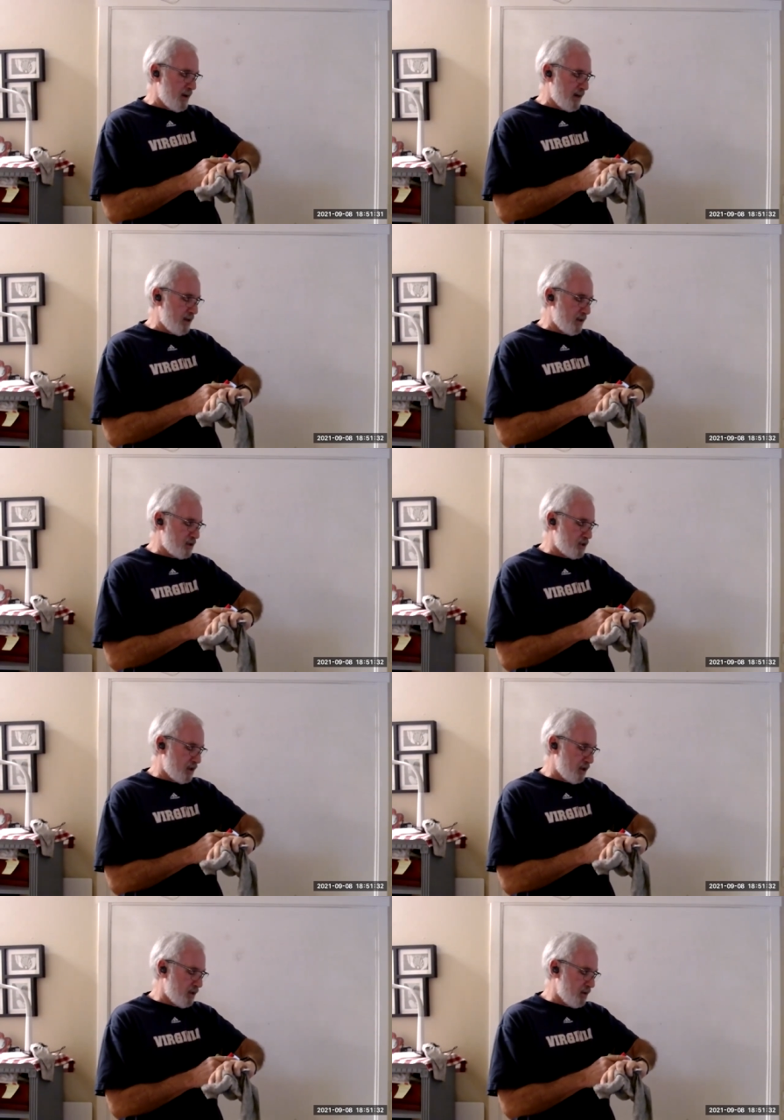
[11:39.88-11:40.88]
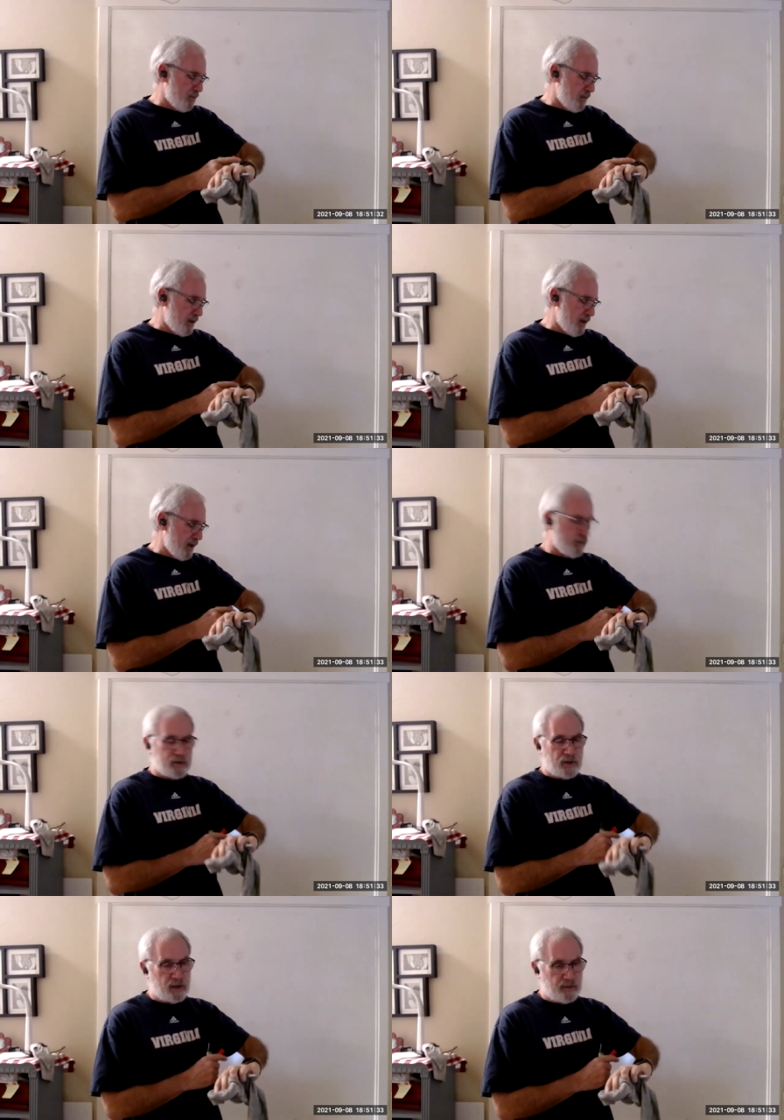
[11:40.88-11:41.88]
my Achilles tendon, my daughter
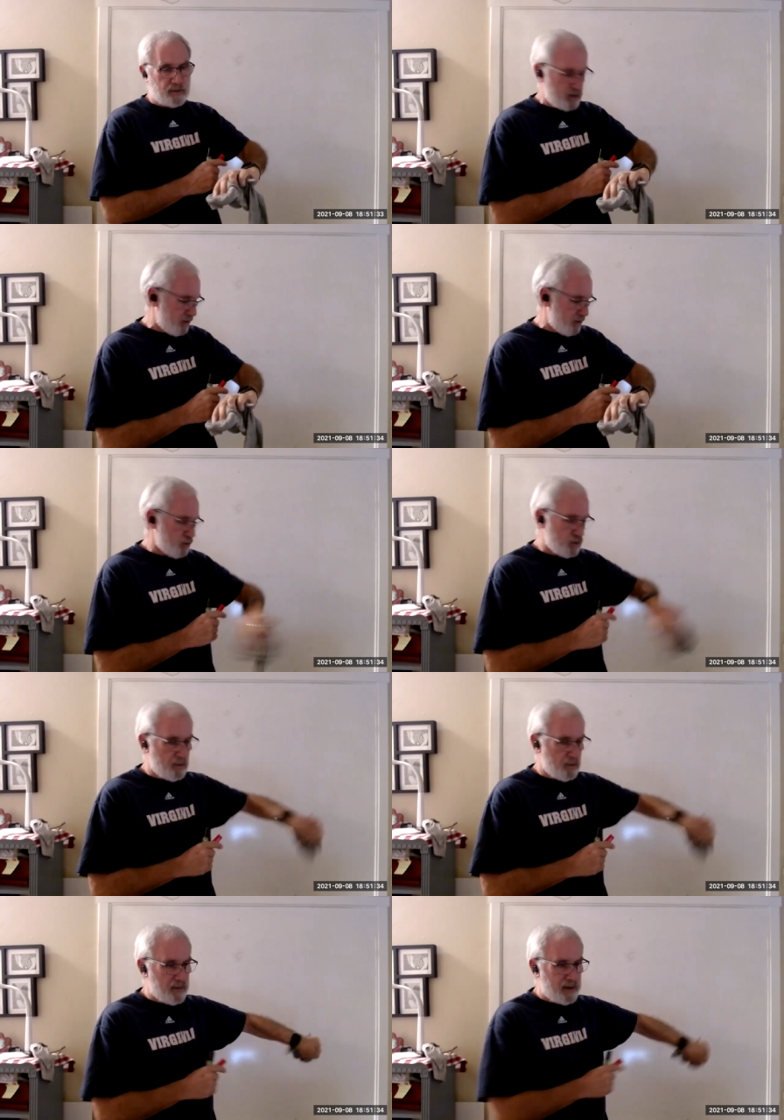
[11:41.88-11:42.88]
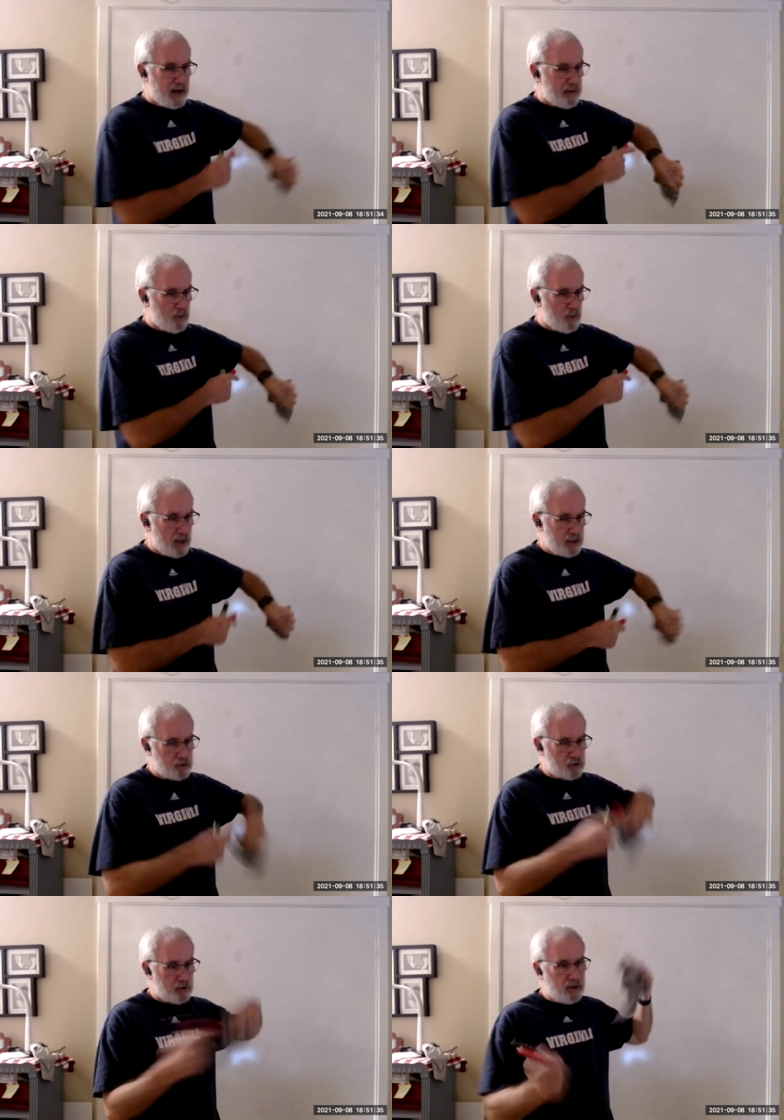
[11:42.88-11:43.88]
was all upset, so she bought me an Apple
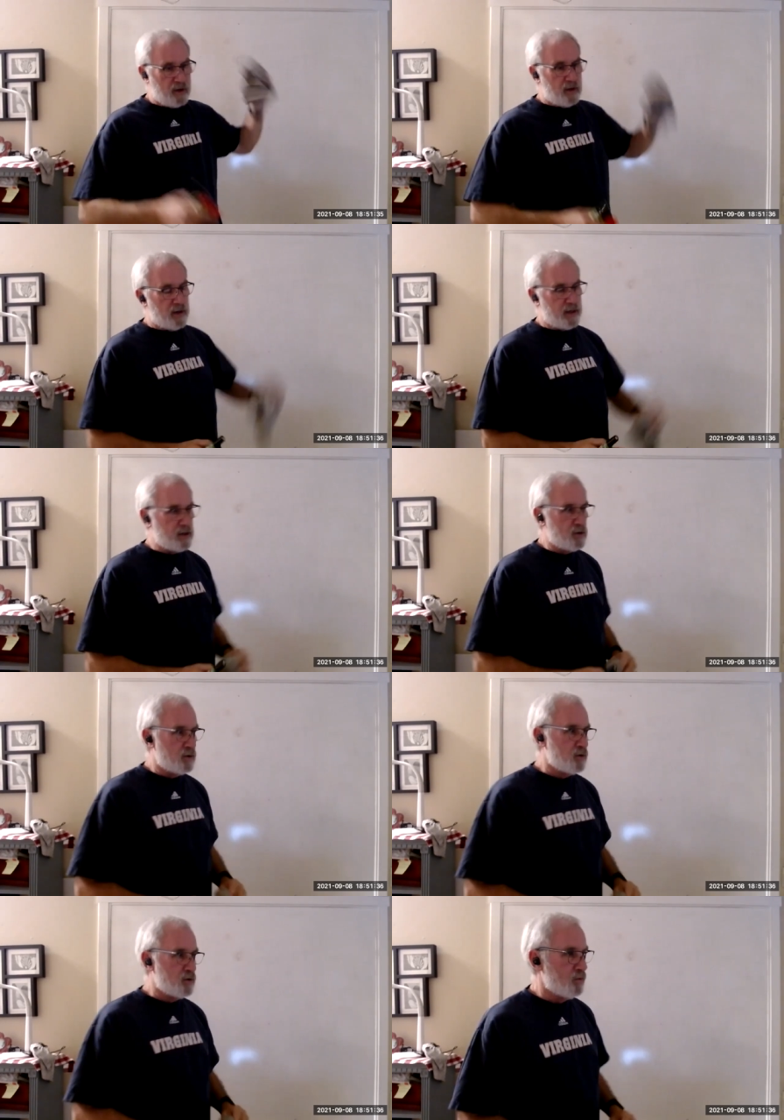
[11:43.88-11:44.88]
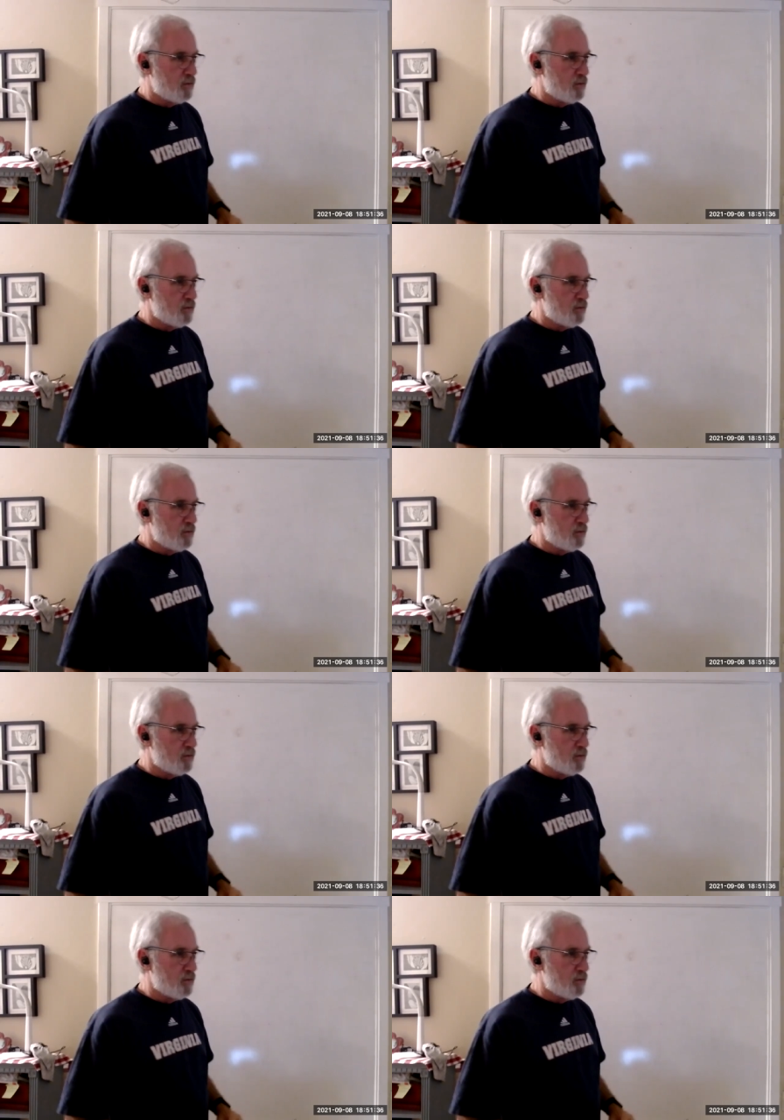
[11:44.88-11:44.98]
Watch, and I told you